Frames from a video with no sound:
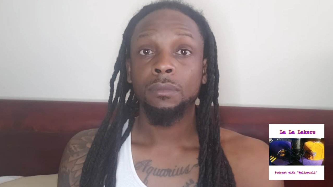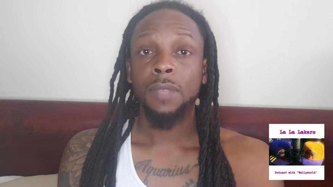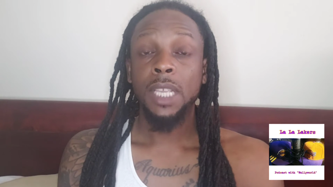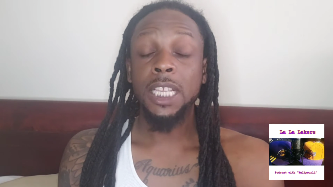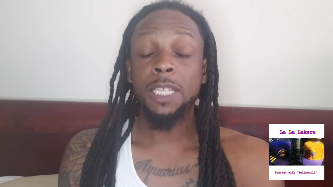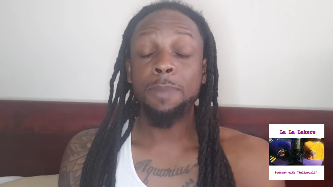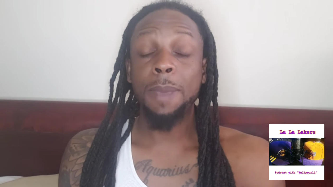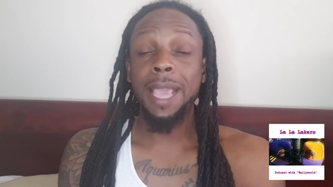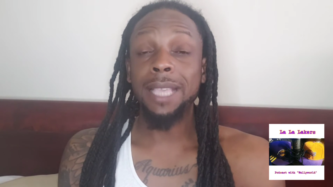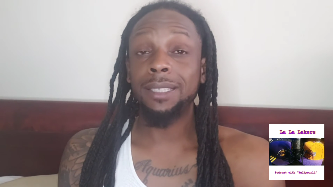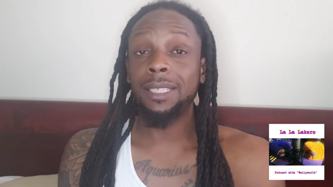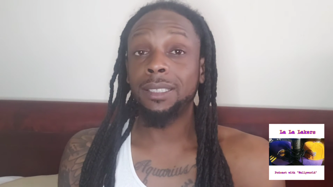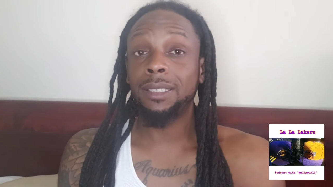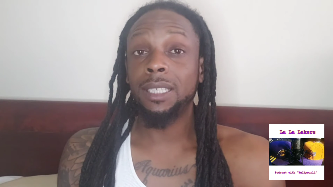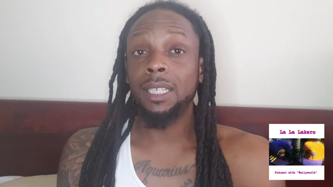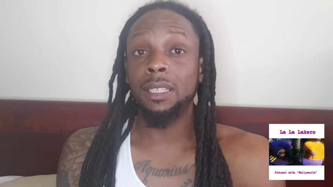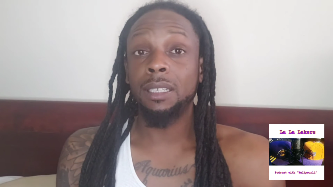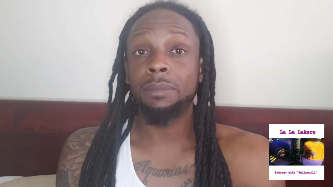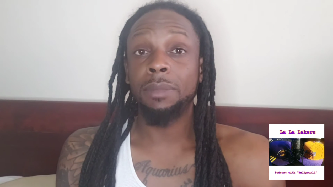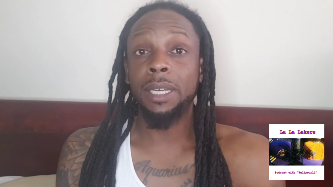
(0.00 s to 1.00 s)
He's basically
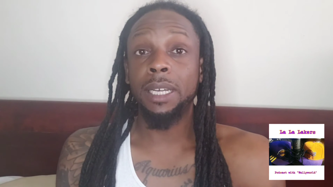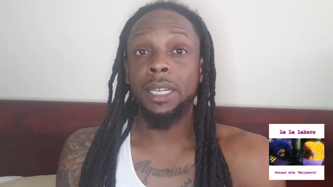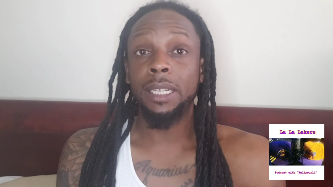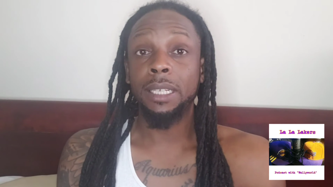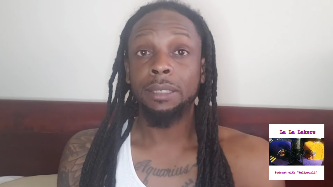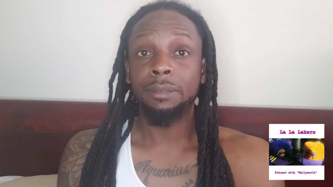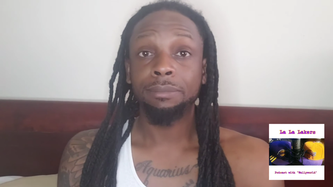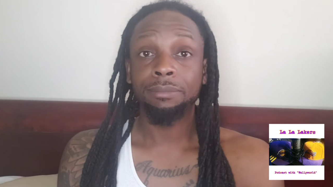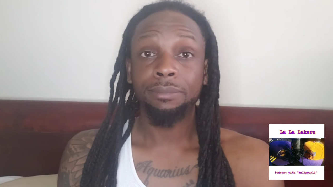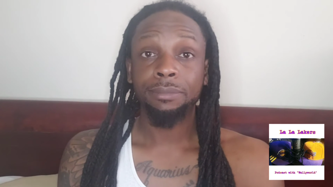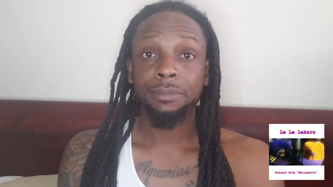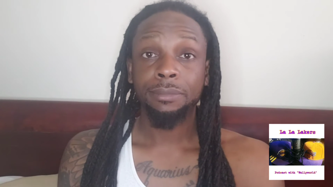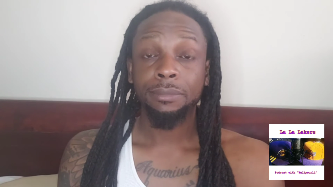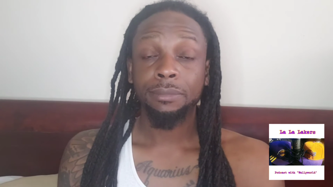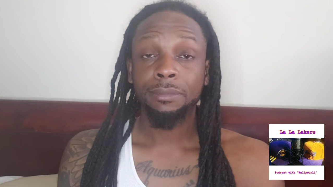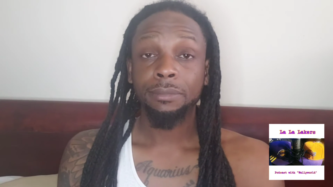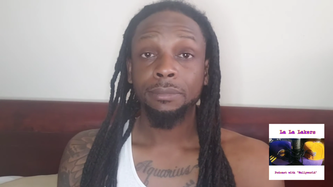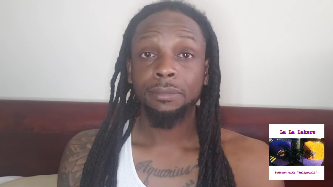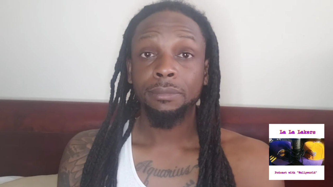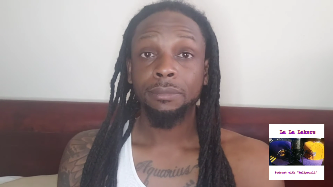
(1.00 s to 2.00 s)
stealing money.
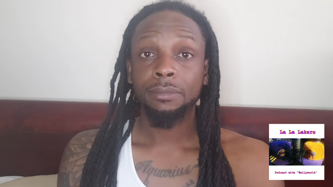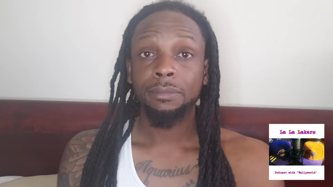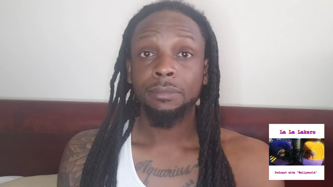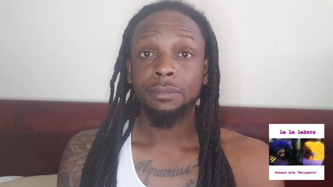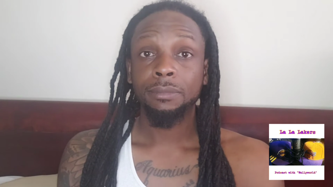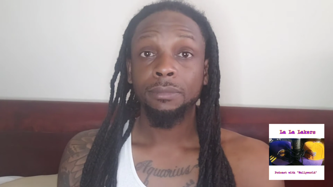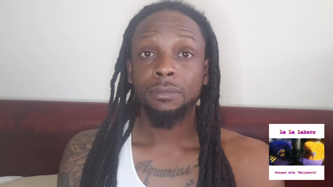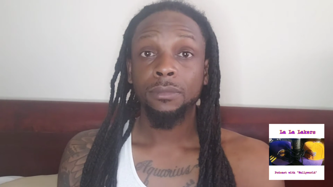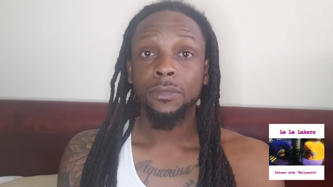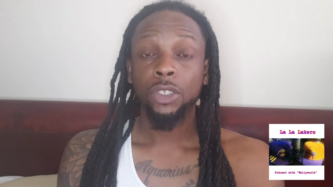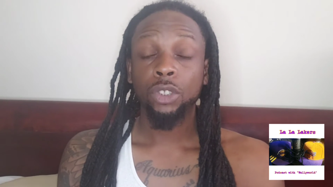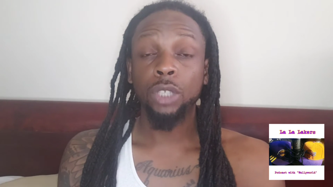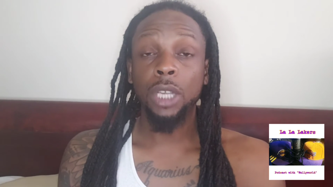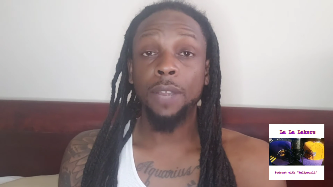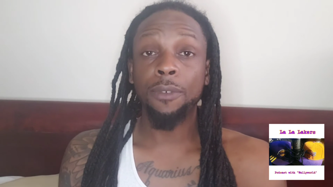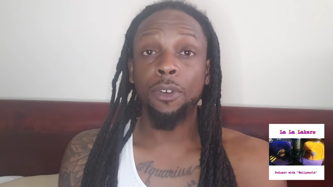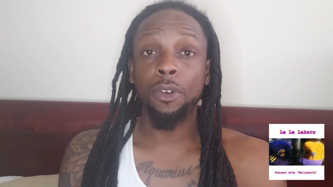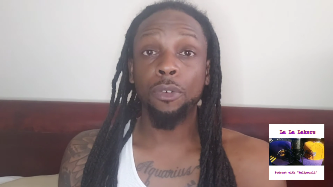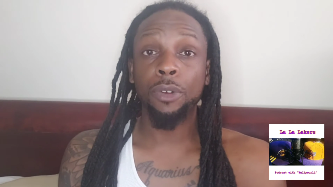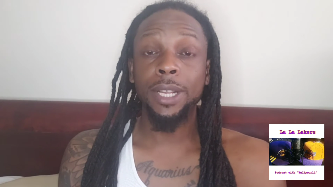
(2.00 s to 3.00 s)

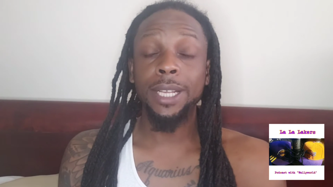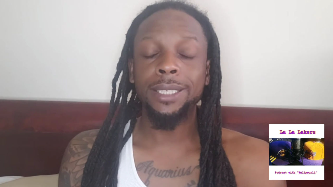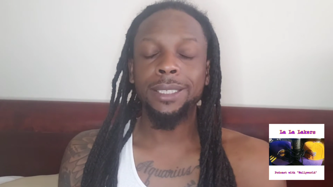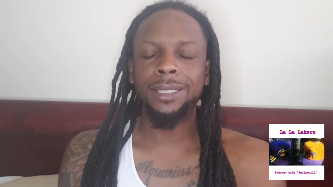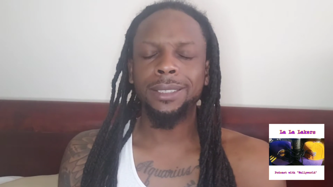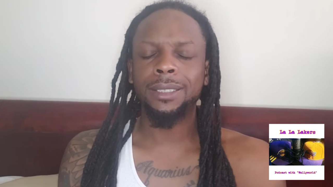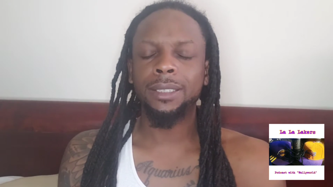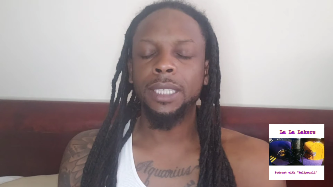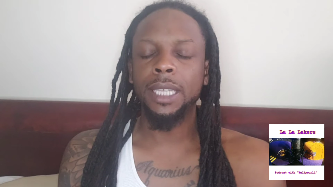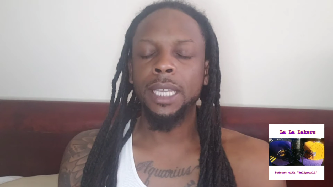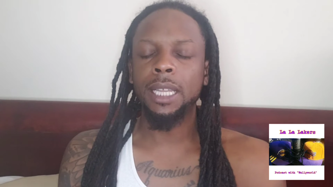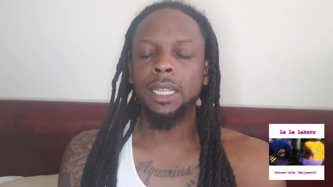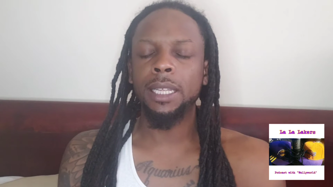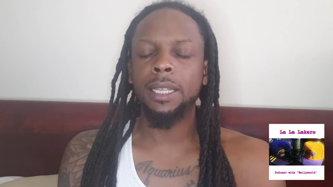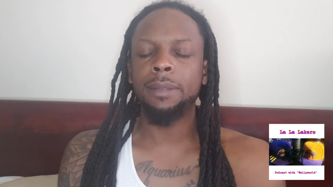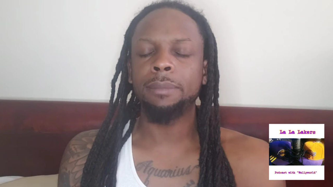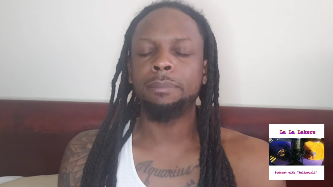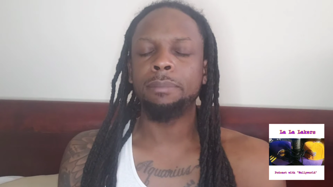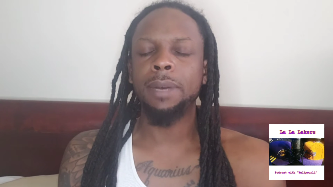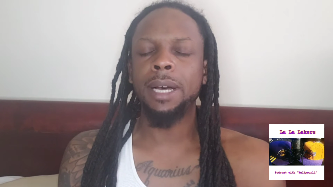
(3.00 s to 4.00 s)
Trevor Ariza
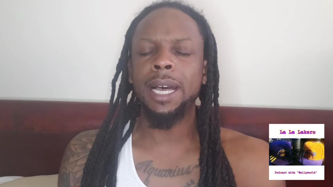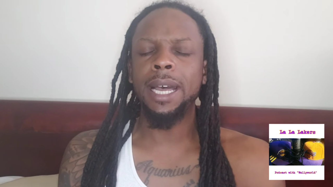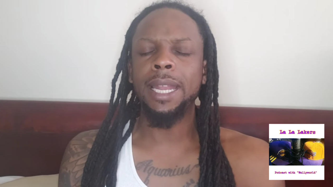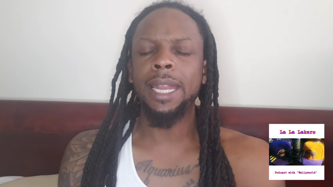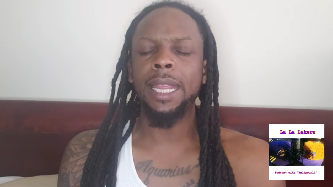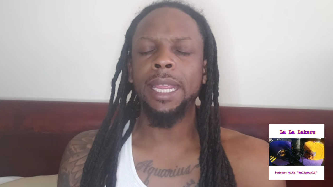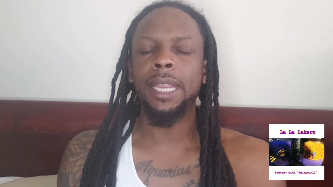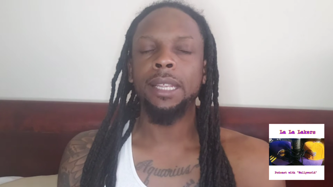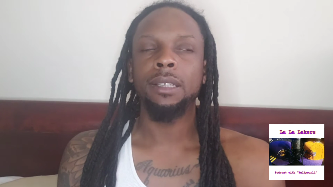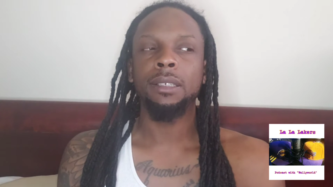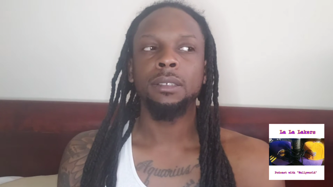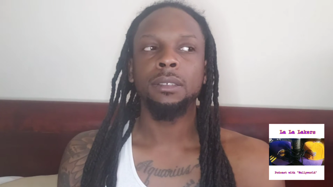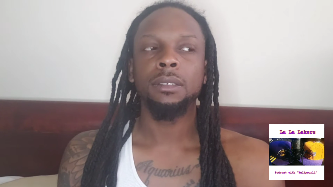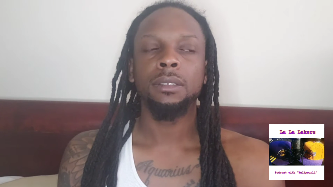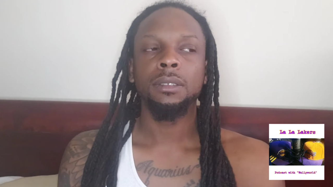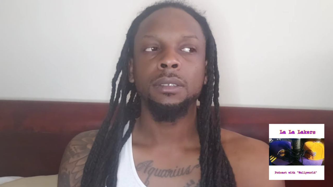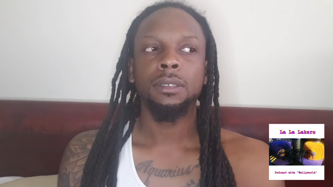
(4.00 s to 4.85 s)
stealing money.